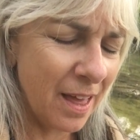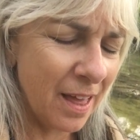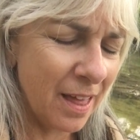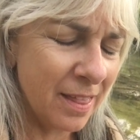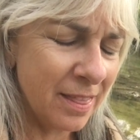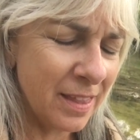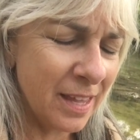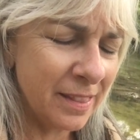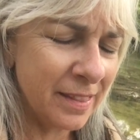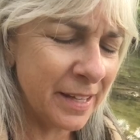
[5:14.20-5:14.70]

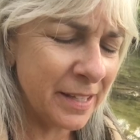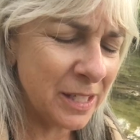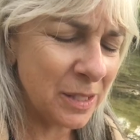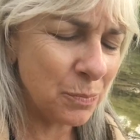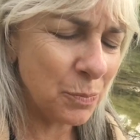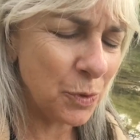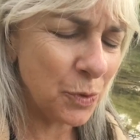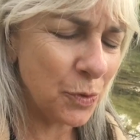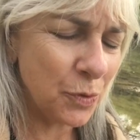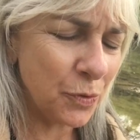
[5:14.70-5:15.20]
And then let's
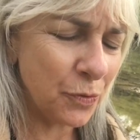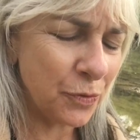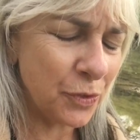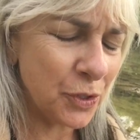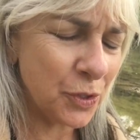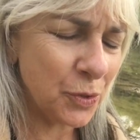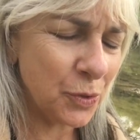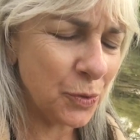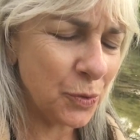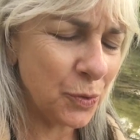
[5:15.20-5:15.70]
move
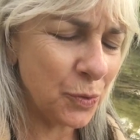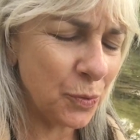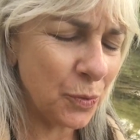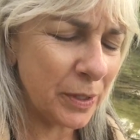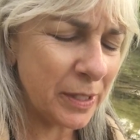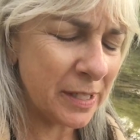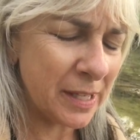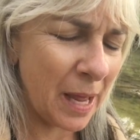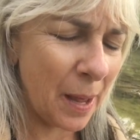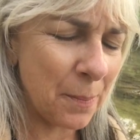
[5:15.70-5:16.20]
to
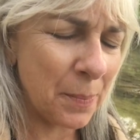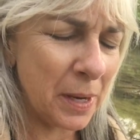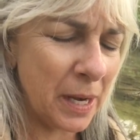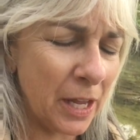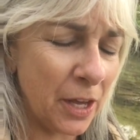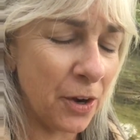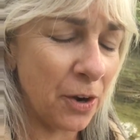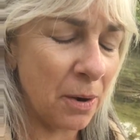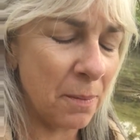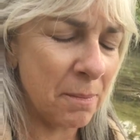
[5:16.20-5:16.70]
what's
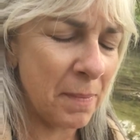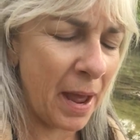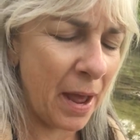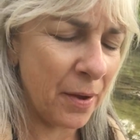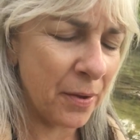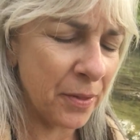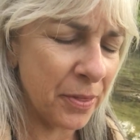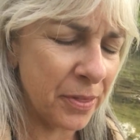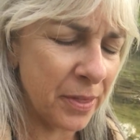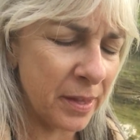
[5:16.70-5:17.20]
happening in our
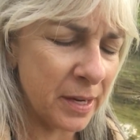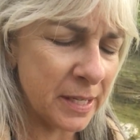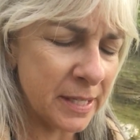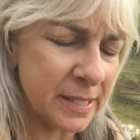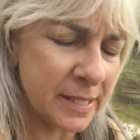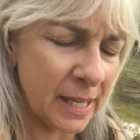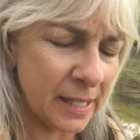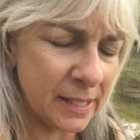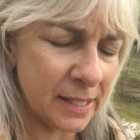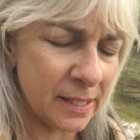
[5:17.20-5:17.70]
mouth and a
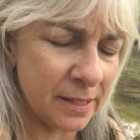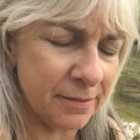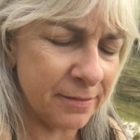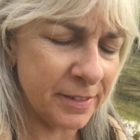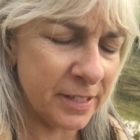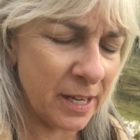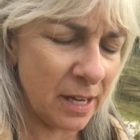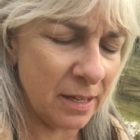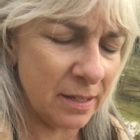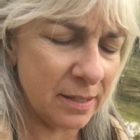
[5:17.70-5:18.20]
sense
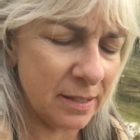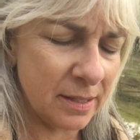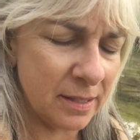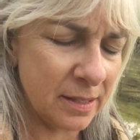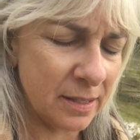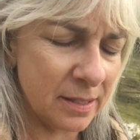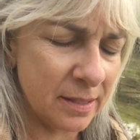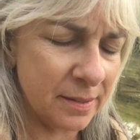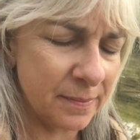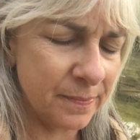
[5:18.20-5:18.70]
of
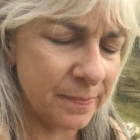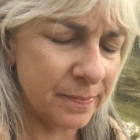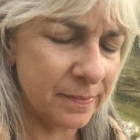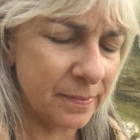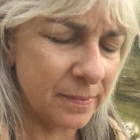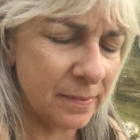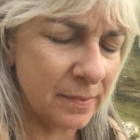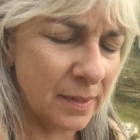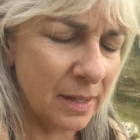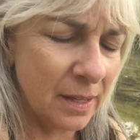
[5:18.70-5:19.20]
taste.
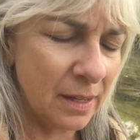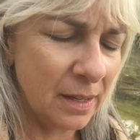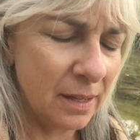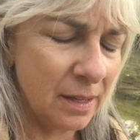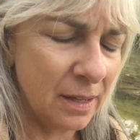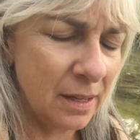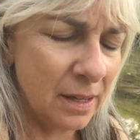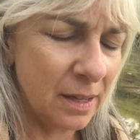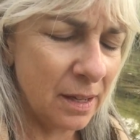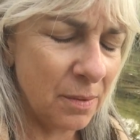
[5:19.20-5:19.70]

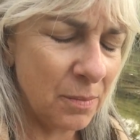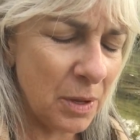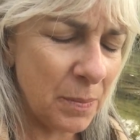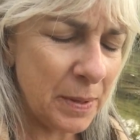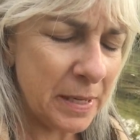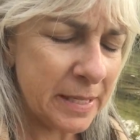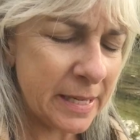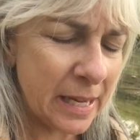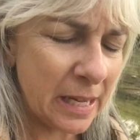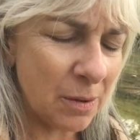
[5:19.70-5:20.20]

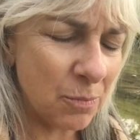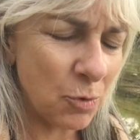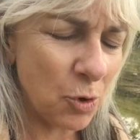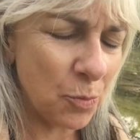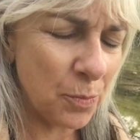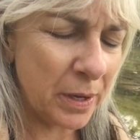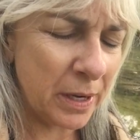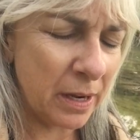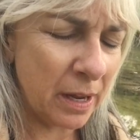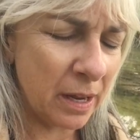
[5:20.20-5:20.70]
Maybe take a
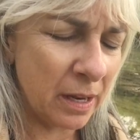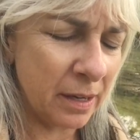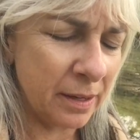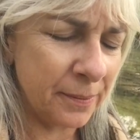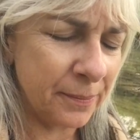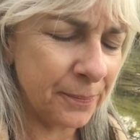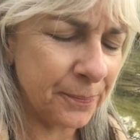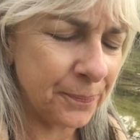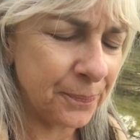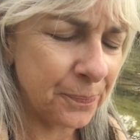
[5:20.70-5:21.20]
moment
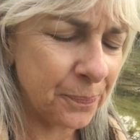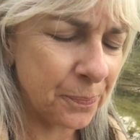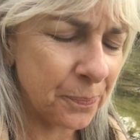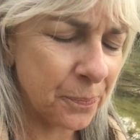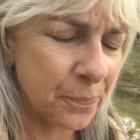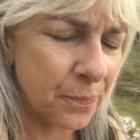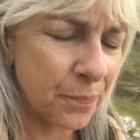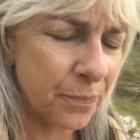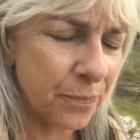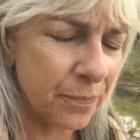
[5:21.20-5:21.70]
and
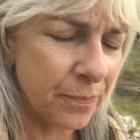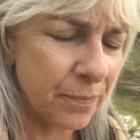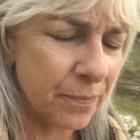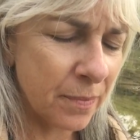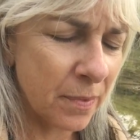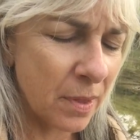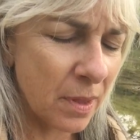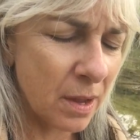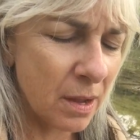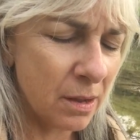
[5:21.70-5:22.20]

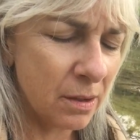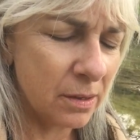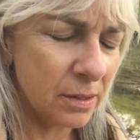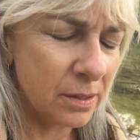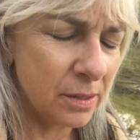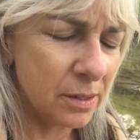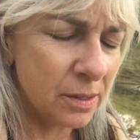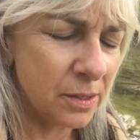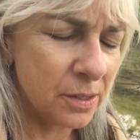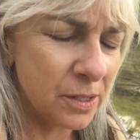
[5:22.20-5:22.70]

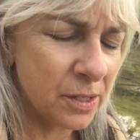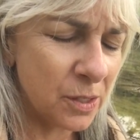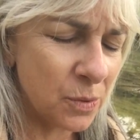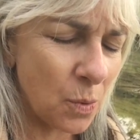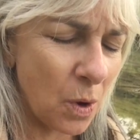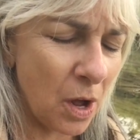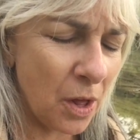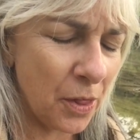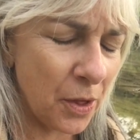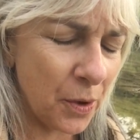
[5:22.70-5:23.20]

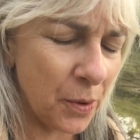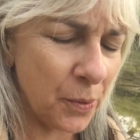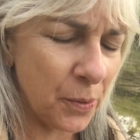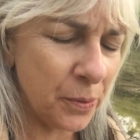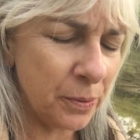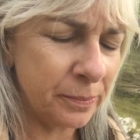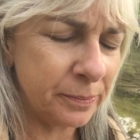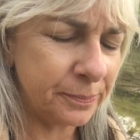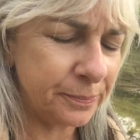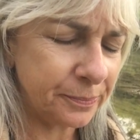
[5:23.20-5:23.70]

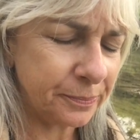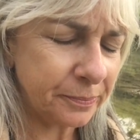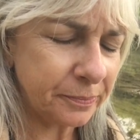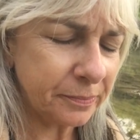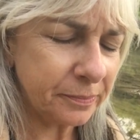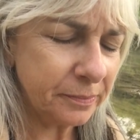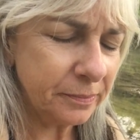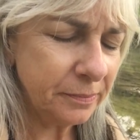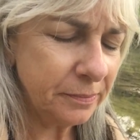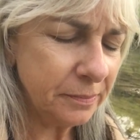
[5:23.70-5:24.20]
swallow.
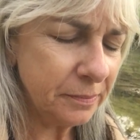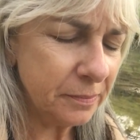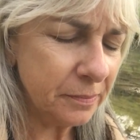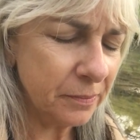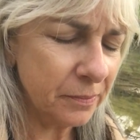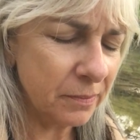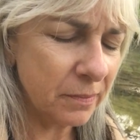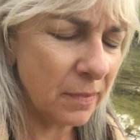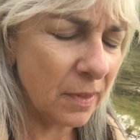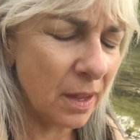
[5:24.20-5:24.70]

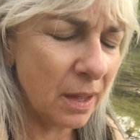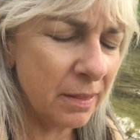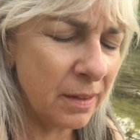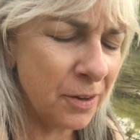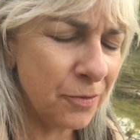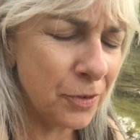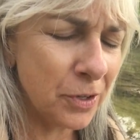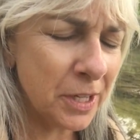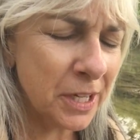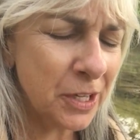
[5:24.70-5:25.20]
And
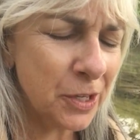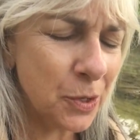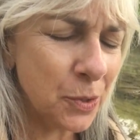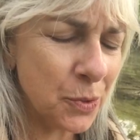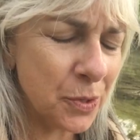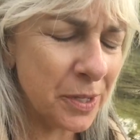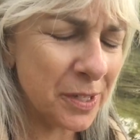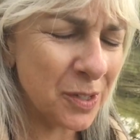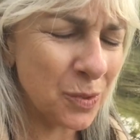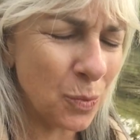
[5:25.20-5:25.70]
then really
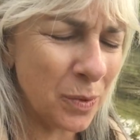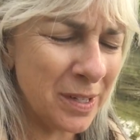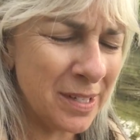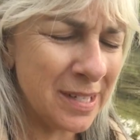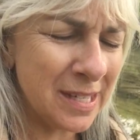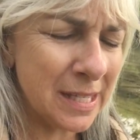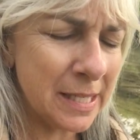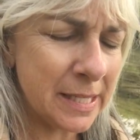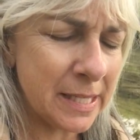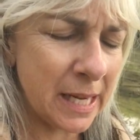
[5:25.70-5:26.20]
notice, what
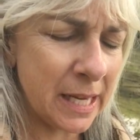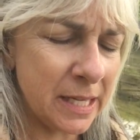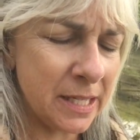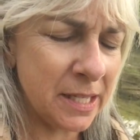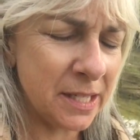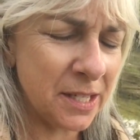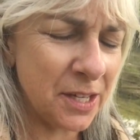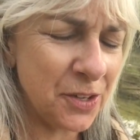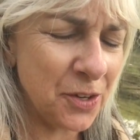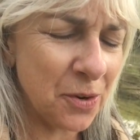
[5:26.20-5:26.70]
is the
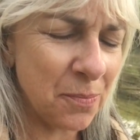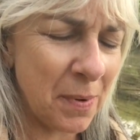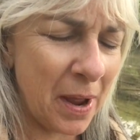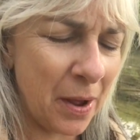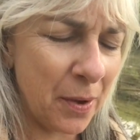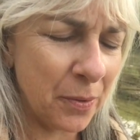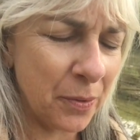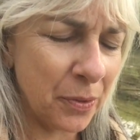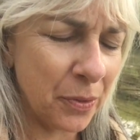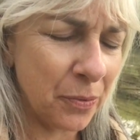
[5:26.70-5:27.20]
taste in your
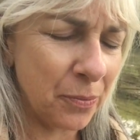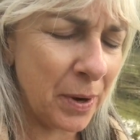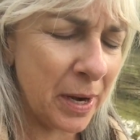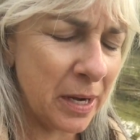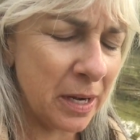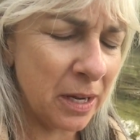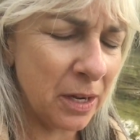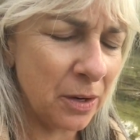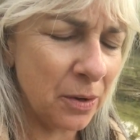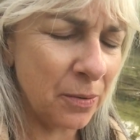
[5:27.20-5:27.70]
mouth
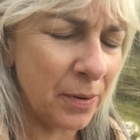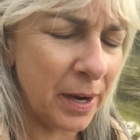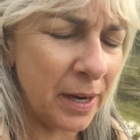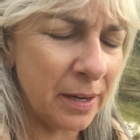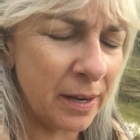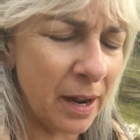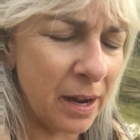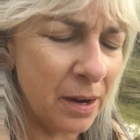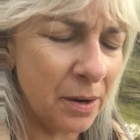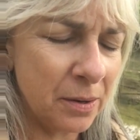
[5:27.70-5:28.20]
right here,
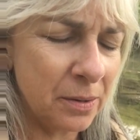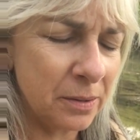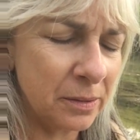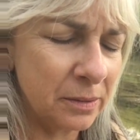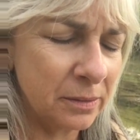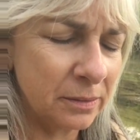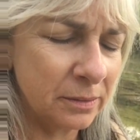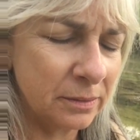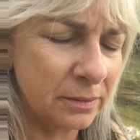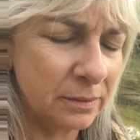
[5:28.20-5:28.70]
right now?